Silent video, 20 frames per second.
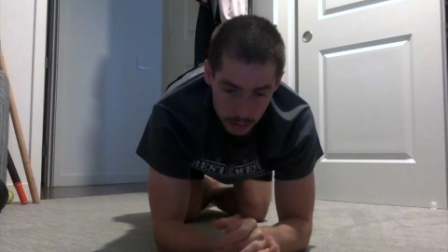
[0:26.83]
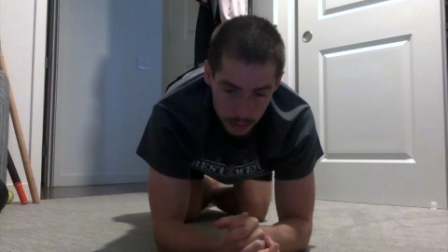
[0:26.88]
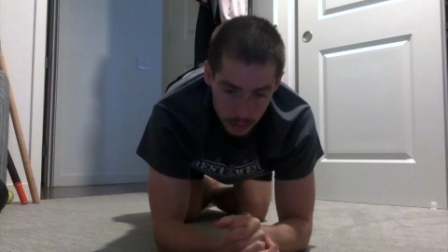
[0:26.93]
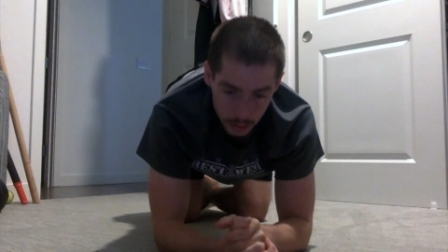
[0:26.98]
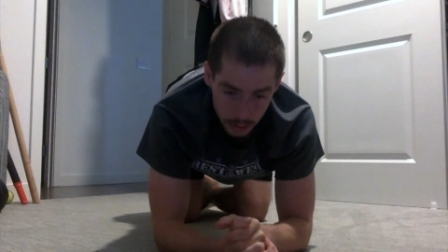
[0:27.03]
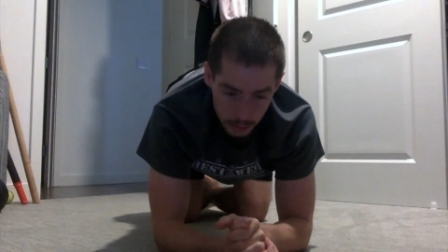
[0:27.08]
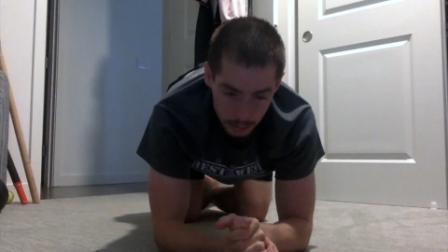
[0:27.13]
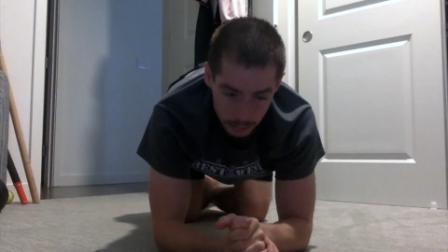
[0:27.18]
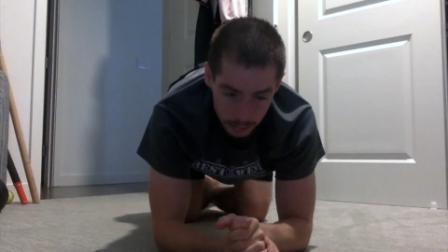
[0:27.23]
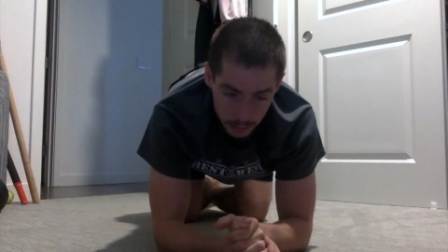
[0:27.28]

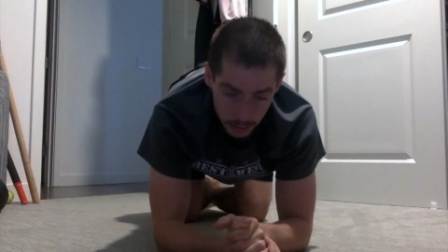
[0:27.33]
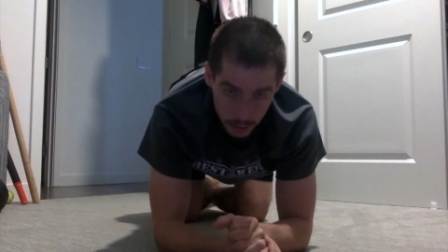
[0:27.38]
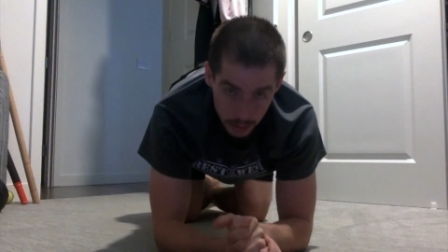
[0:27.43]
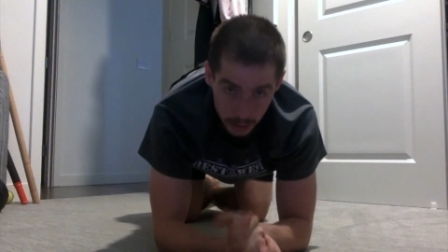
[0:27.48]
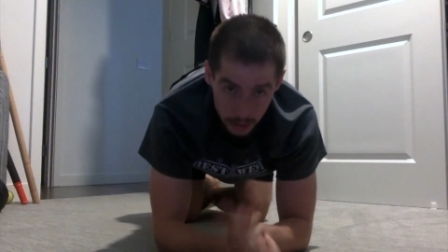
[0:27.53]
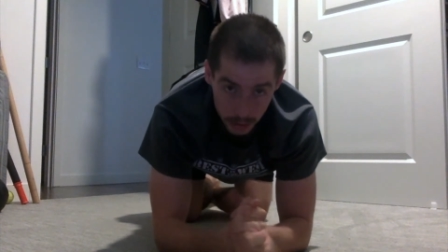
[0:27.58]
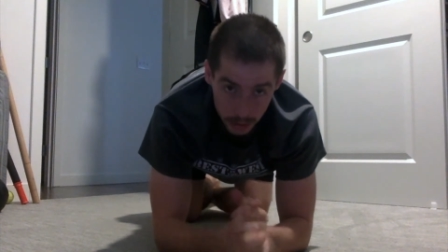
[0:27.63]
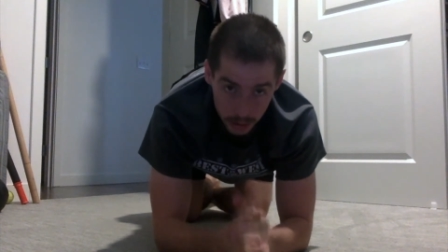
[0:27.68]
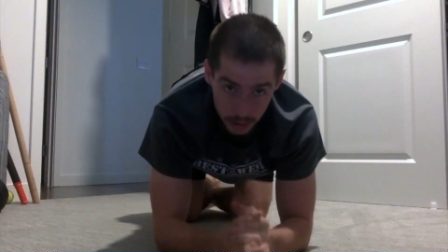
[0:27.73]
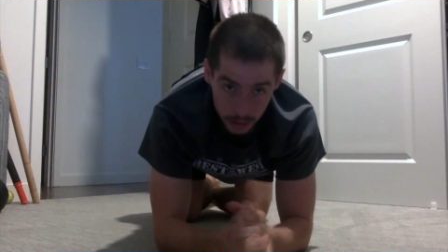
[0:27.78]
I get a
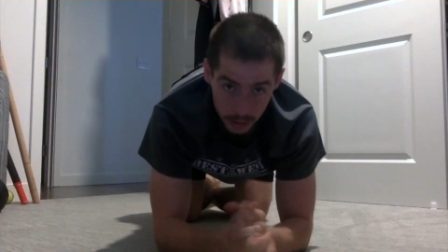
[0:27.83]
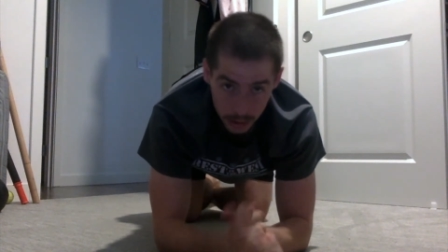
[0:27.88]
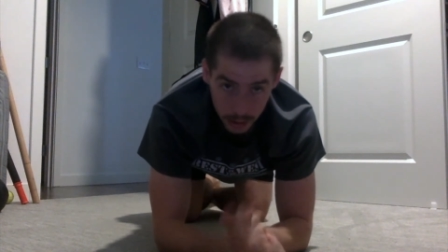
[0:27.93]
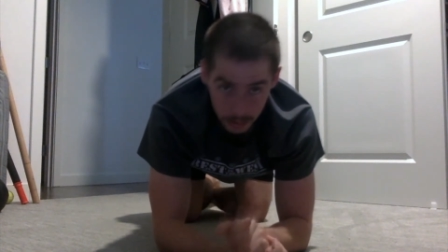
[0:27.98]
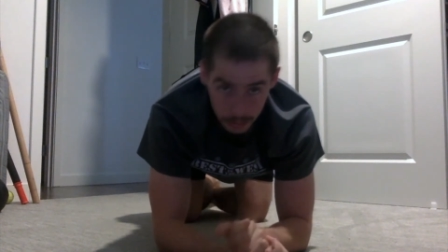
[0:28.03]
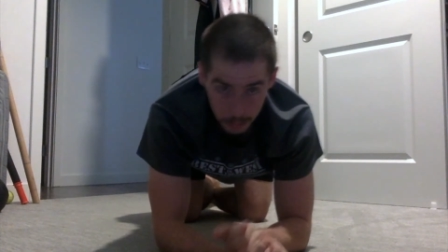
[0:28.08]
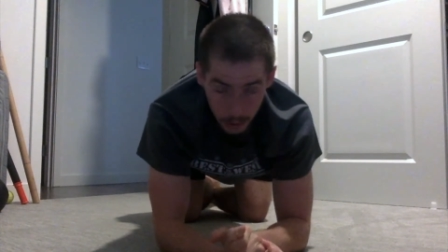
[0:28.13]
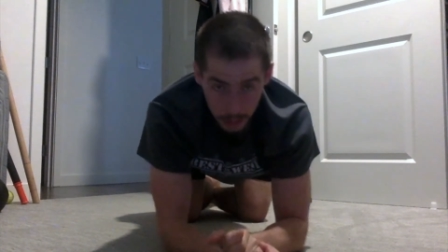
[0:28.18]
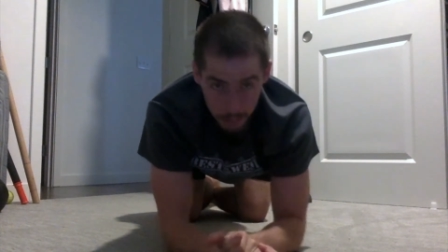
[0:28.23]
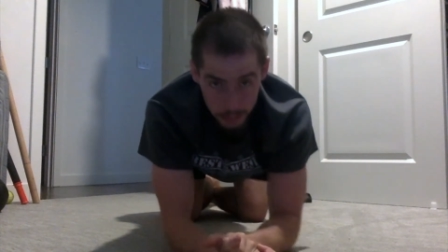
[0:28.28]
lot of clicking
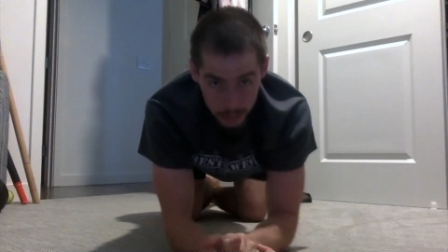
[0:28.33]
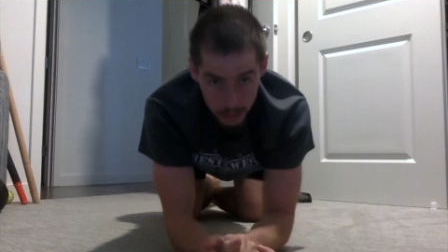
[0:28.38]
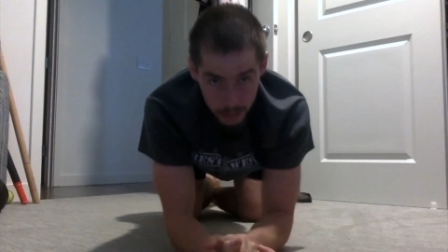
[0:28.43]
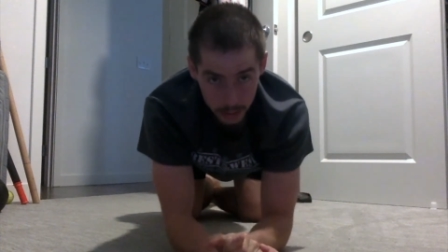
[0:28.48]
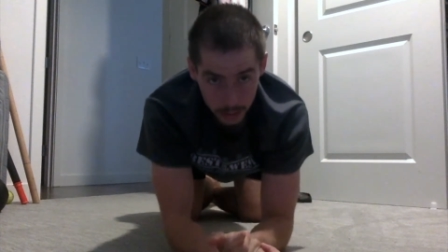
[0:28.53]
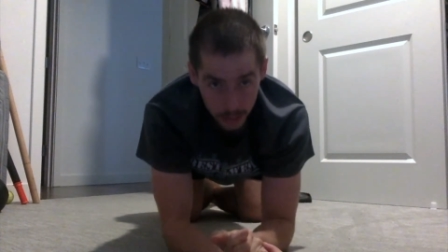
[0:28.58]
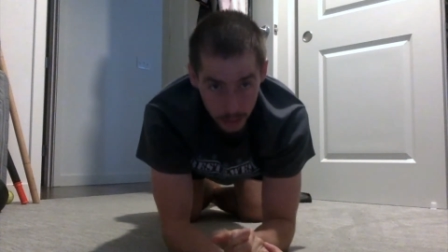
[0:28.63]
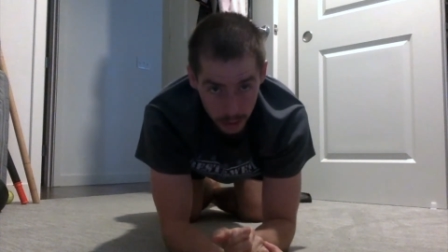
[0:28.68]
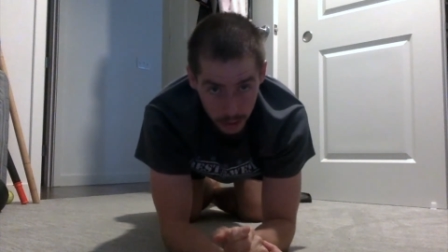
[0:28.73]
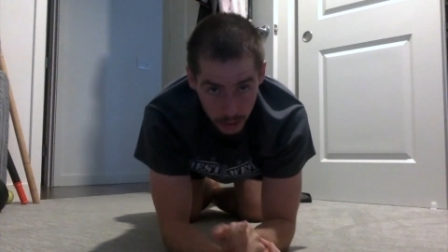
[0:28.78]
and popping.